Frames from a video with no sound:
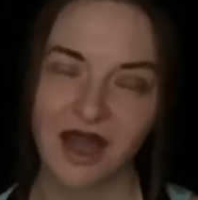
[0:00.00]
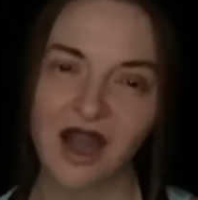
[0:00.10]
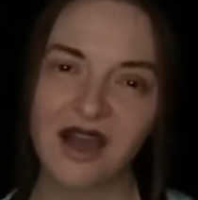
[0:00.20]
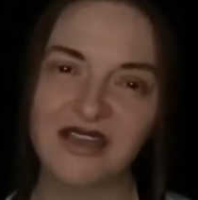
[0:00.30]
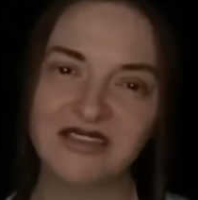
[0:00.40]

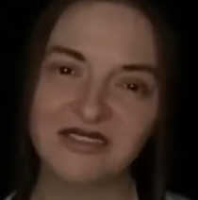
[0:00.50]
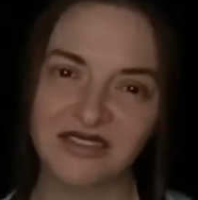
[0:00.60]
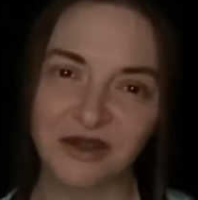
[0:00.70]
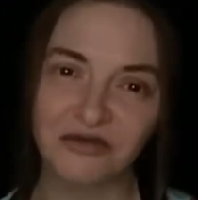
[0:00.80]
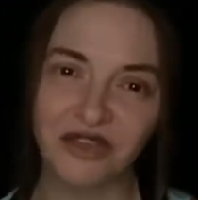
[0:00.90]
I
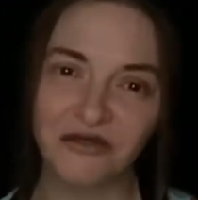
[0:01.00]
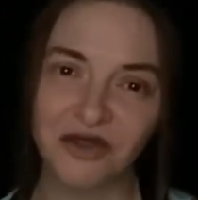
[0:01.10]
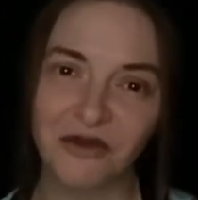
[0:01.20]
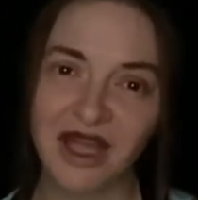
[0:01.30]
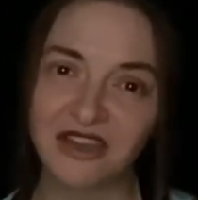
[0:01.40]
still don't
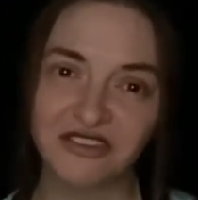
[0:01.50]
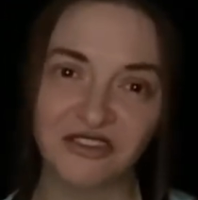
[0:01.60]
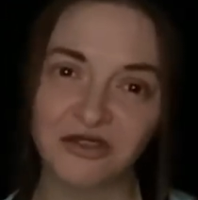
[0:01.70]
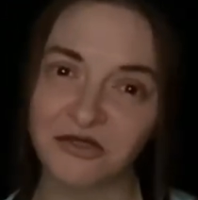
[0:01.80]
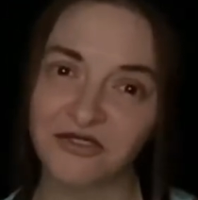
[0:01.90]
know how to
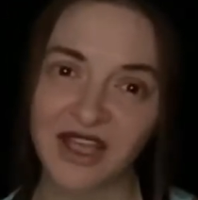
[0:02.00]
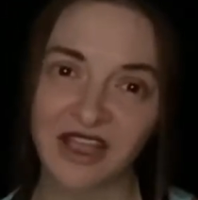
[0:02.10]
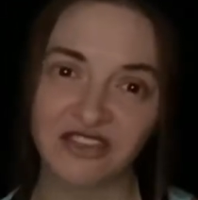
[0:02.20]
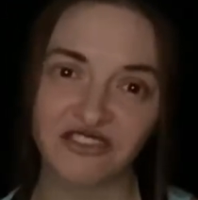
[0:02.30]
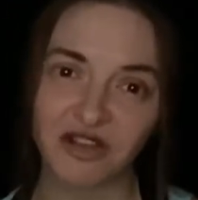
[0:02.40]
do this without
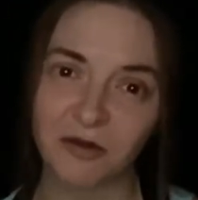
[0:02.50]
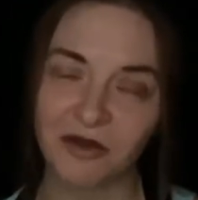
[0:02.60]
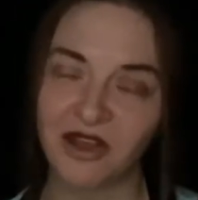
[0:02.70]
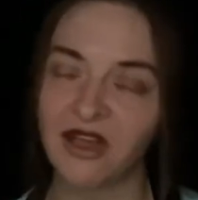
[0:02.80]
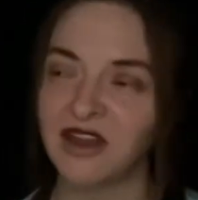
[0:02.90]
getting struck
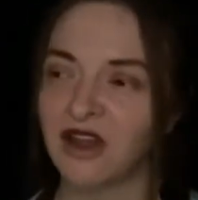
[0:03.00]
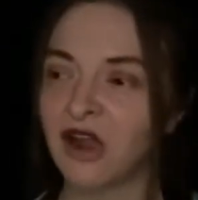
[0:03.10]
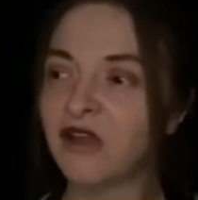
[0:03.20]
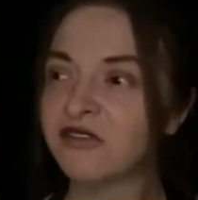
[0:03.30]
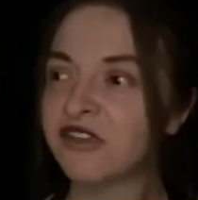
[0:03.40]
by lightning.
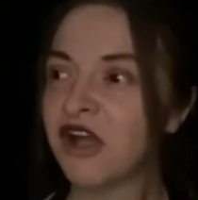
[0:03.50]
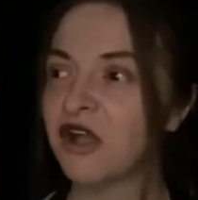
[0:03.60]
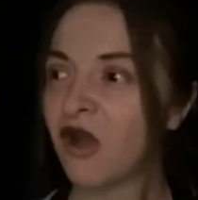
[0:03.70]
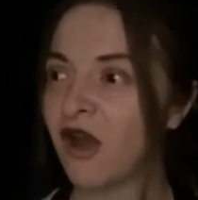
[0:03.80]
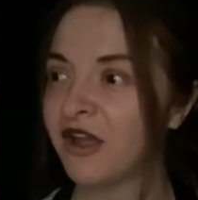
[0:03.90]
I looked at a
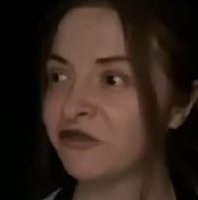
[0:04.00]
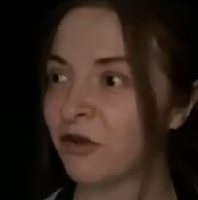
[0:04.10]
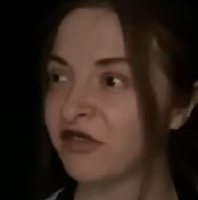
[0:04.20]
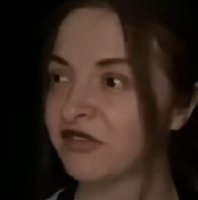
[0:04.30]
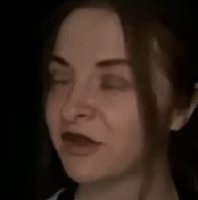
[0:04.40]
guide
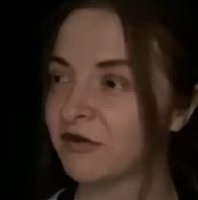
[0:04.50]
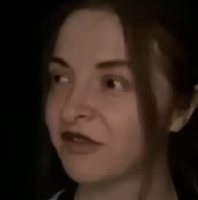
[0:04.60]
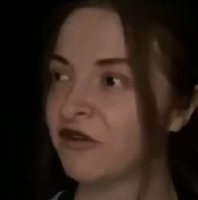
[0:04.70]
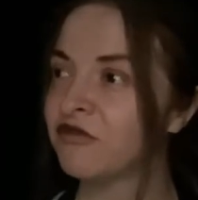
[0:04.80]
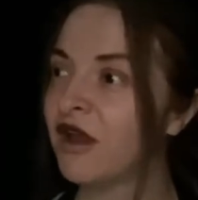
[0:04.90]
once and I was
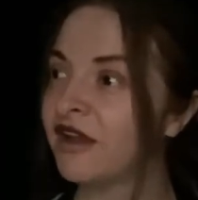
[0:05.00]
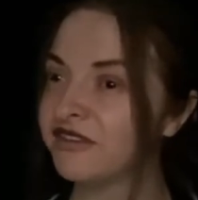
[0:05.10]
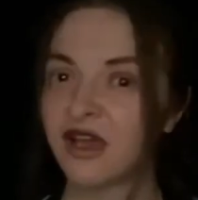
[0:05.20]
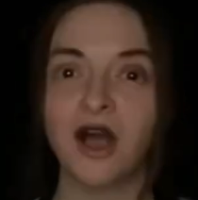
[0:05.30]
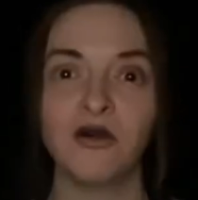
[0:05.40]
like,
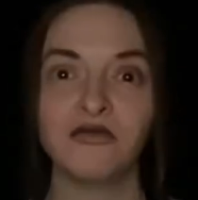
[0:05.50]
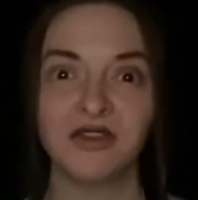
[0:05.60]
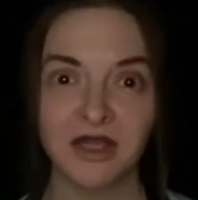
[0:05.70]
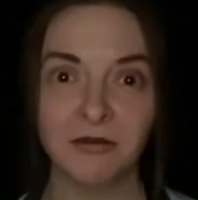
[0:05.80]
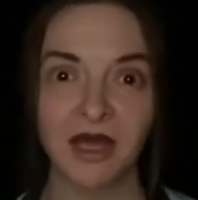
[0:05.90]
right, I'll
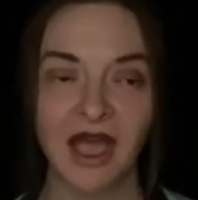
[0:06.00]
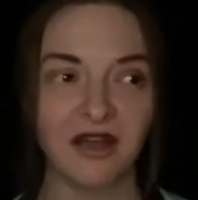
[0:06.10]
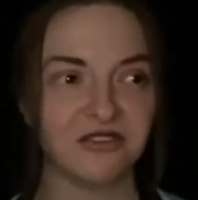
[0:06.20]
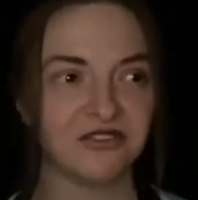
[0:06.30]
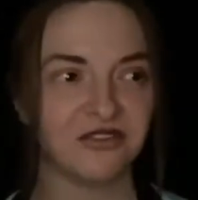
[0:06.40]
remember
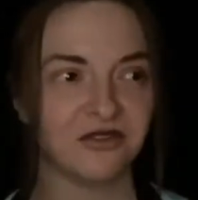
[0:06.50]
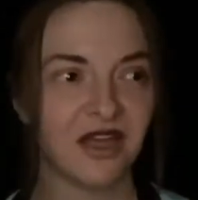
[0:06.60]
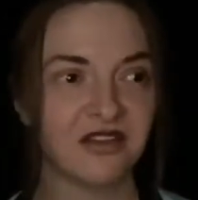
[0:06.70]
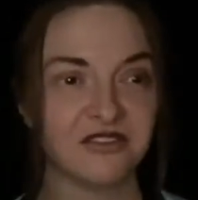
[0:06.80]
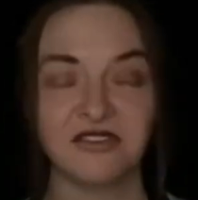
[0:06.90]
how to do
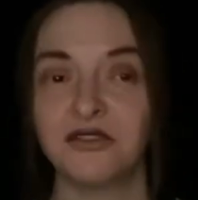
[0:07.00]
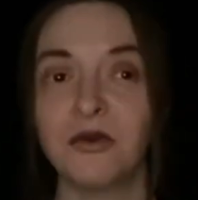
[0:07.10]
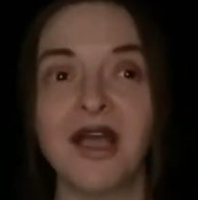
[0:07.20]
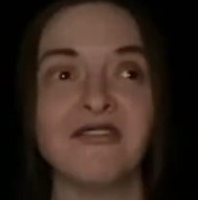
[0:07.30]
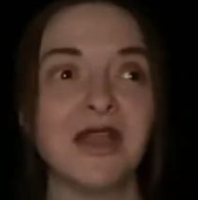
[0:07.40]
that. Do
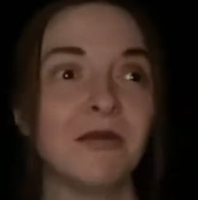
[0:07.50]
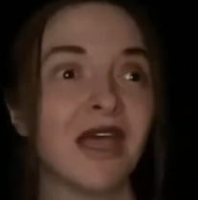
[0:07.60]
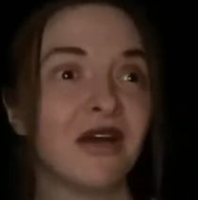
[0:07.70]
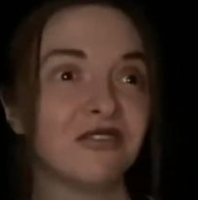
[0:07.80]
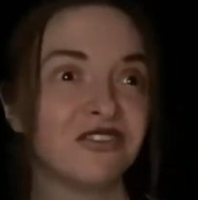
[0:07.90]
I remember
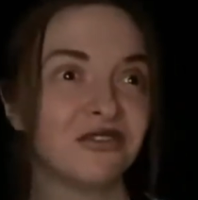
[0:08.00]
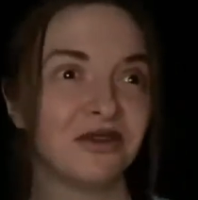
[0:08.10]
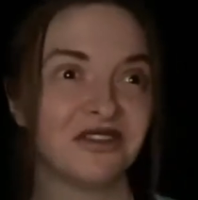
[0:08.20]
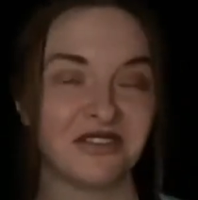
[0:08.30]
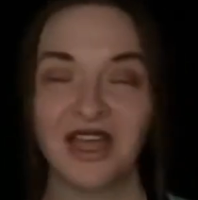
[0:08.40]
how to do
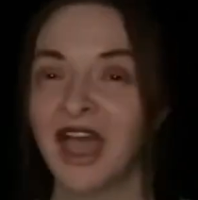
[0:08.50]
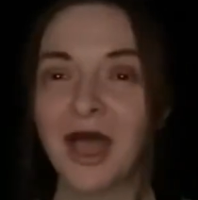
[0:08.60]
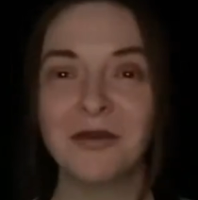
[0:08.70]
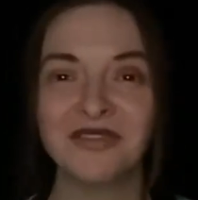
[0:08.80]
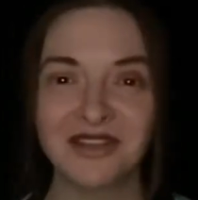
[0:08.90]
it?
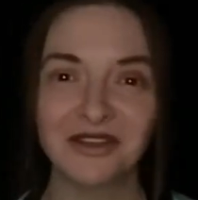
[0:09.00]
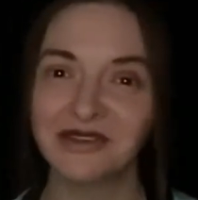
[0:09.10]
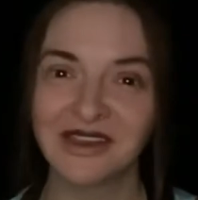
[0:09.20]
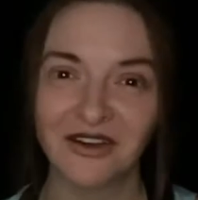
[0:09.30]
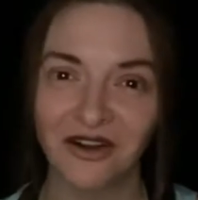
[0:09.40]

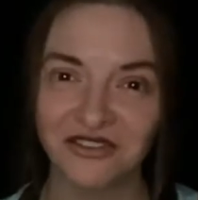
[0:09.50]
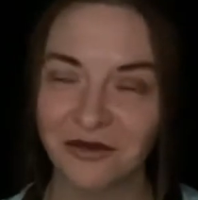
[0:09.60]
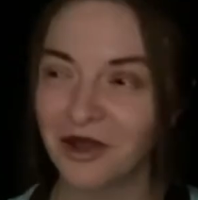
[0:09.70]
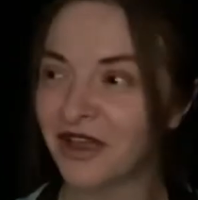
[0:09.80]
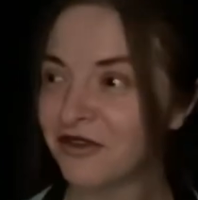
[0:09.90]
Absolutely not.
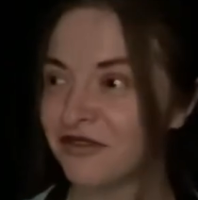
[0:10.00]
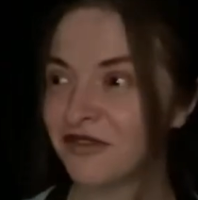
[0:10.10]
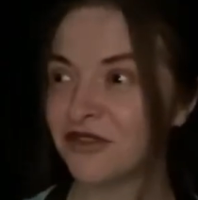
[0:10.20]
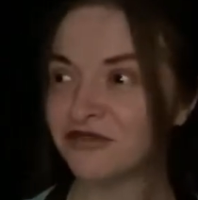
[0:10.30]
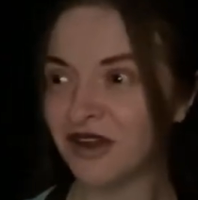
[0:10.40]
I'm like, no, it's
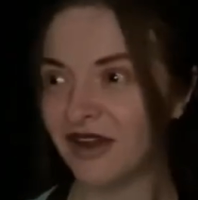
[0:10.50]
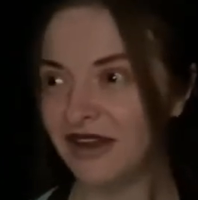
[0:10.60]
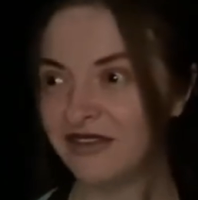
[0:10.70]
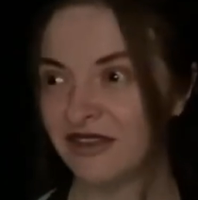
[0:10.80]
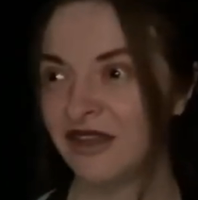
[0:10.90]
on the
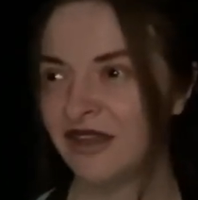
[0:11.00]
right.